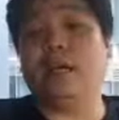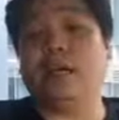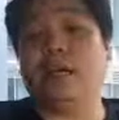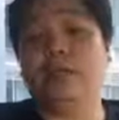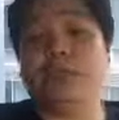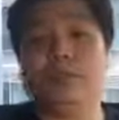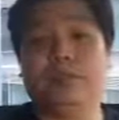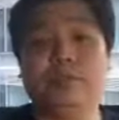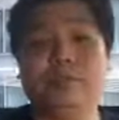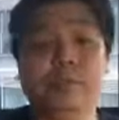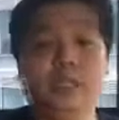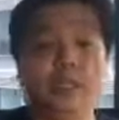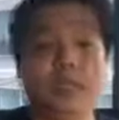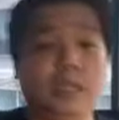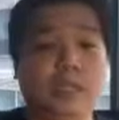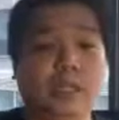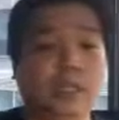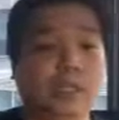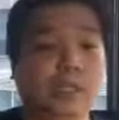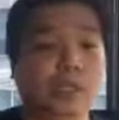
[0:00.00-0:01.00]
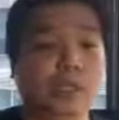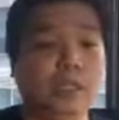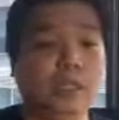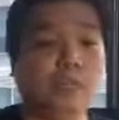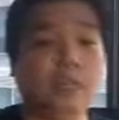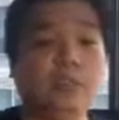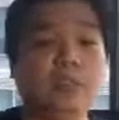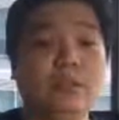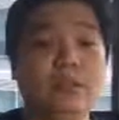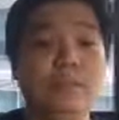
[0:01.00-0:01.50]
service
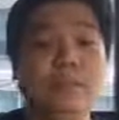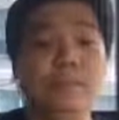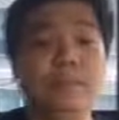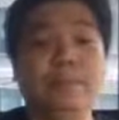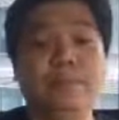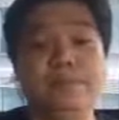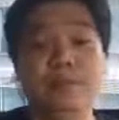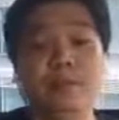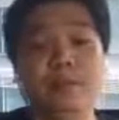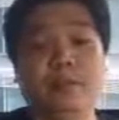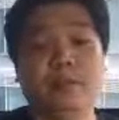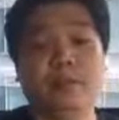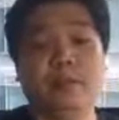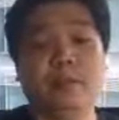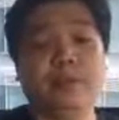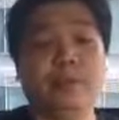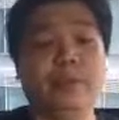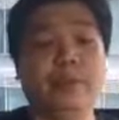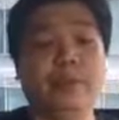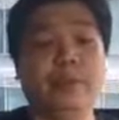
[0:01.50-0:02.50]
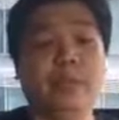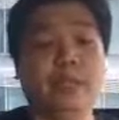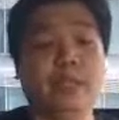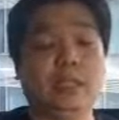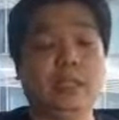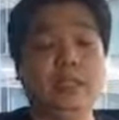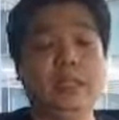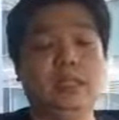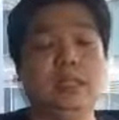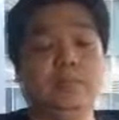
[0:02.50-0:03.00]
incognito where we
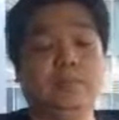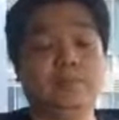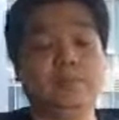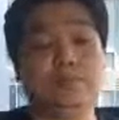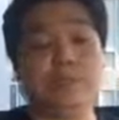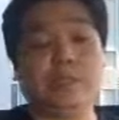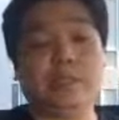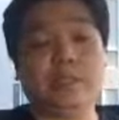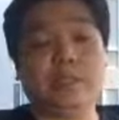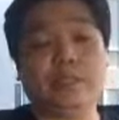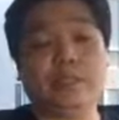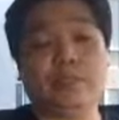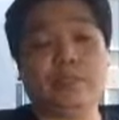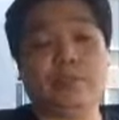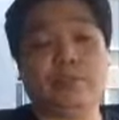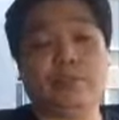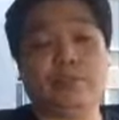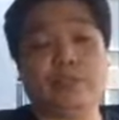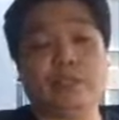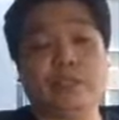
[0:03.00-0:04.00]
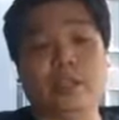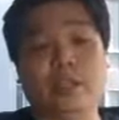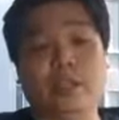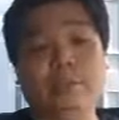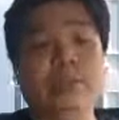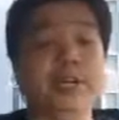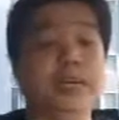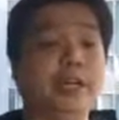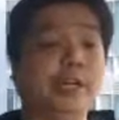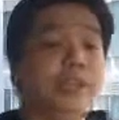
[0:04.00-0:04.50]
can use that for
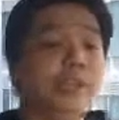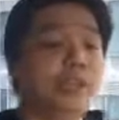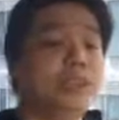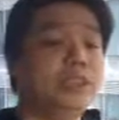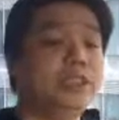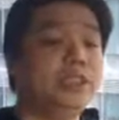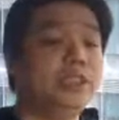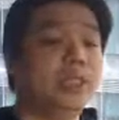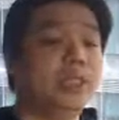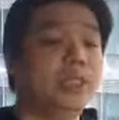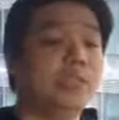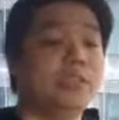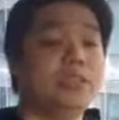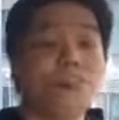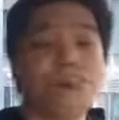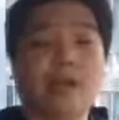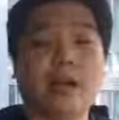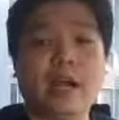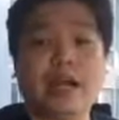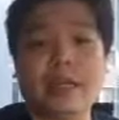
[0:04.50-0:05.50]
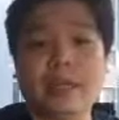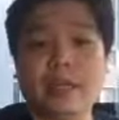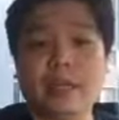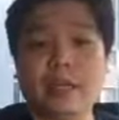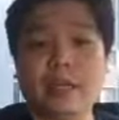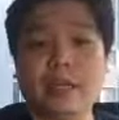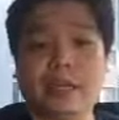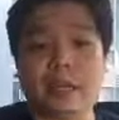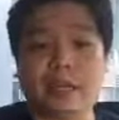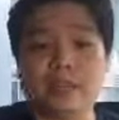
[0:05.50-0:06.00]
temporary credentials. So I
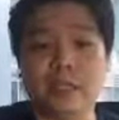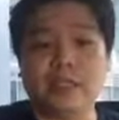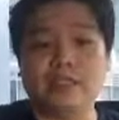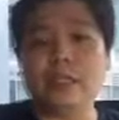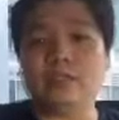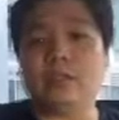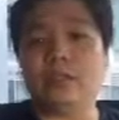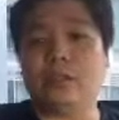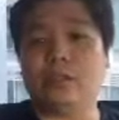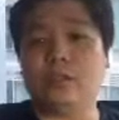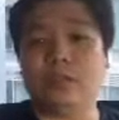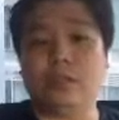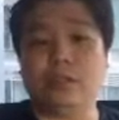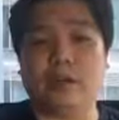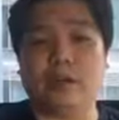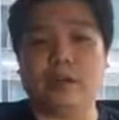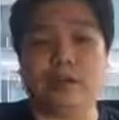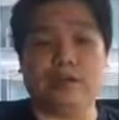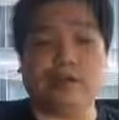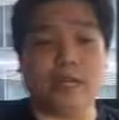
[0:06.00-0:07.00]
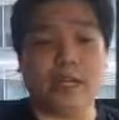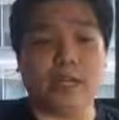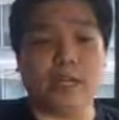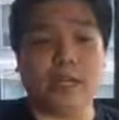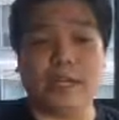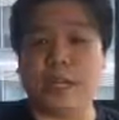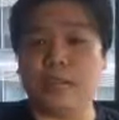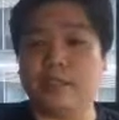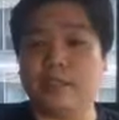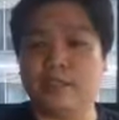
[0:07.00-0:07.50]
think this is also a
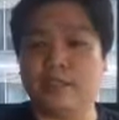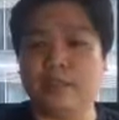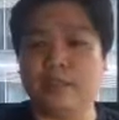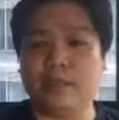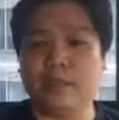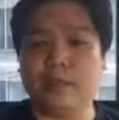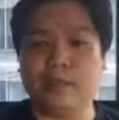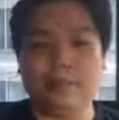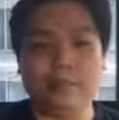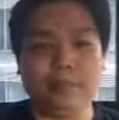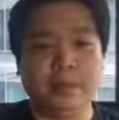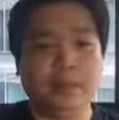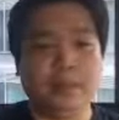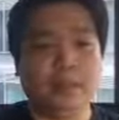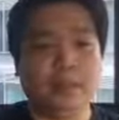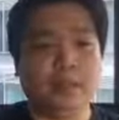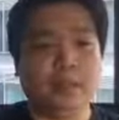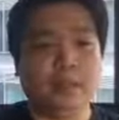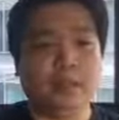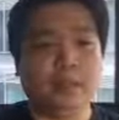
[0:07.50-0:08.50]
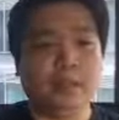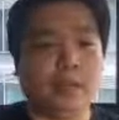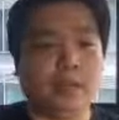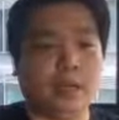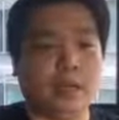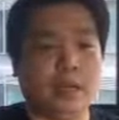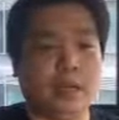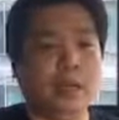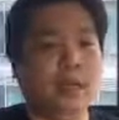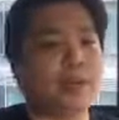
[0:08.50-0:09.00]
valid answer.
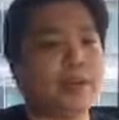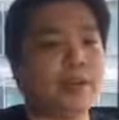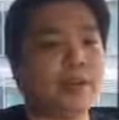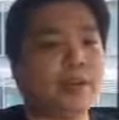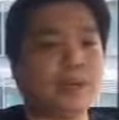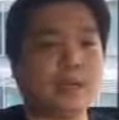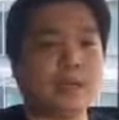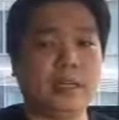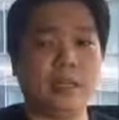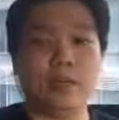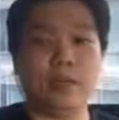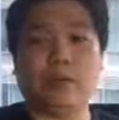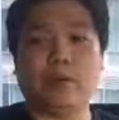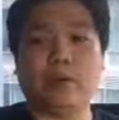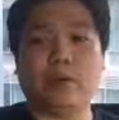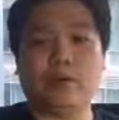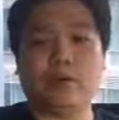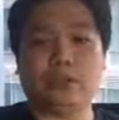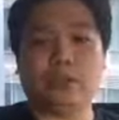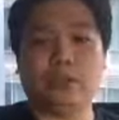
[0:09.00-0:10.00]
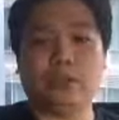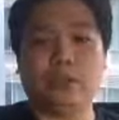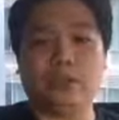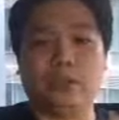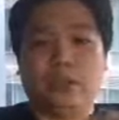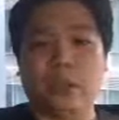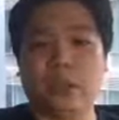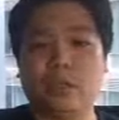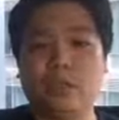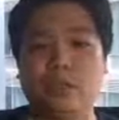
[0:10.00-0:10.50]
In fact, it's quite
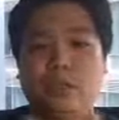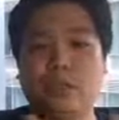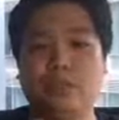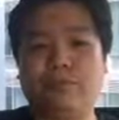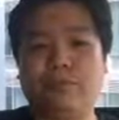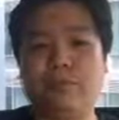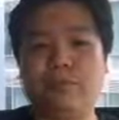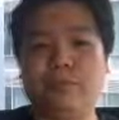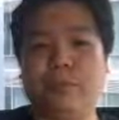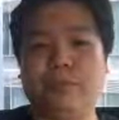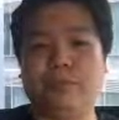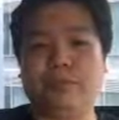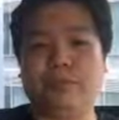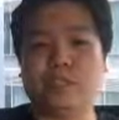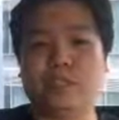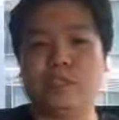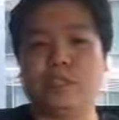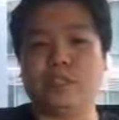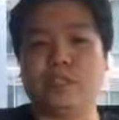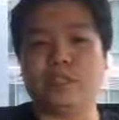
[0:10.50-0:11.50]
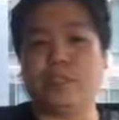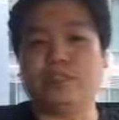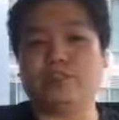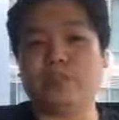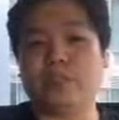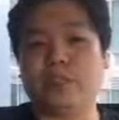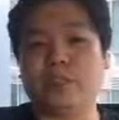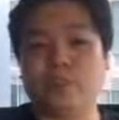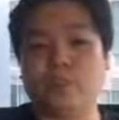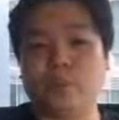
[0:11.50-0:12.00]
stronger for me versus the
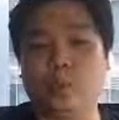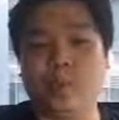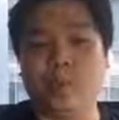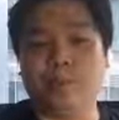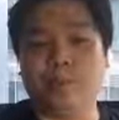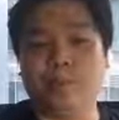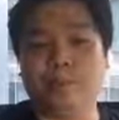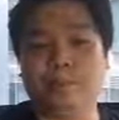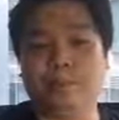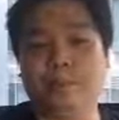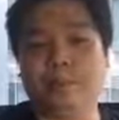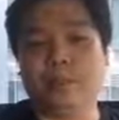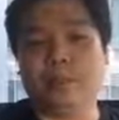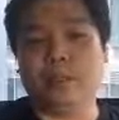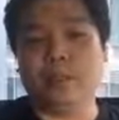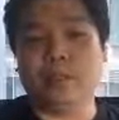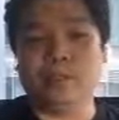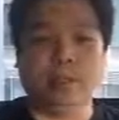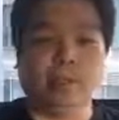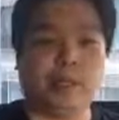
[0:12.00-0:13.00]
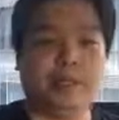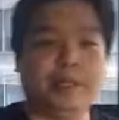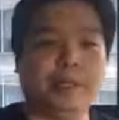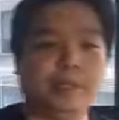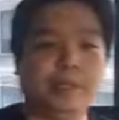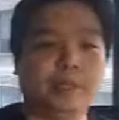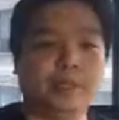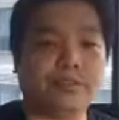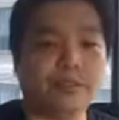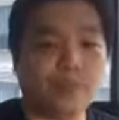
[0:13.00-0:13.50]
first one.
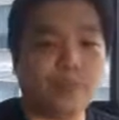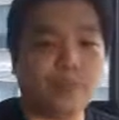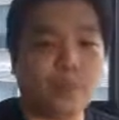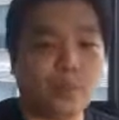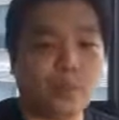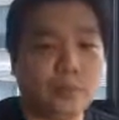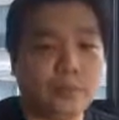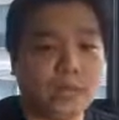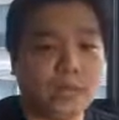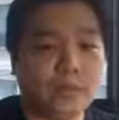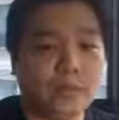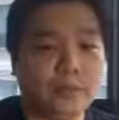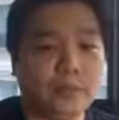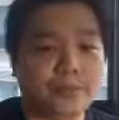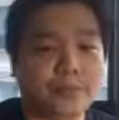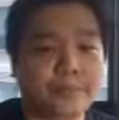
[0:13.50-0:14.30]
Because the first one,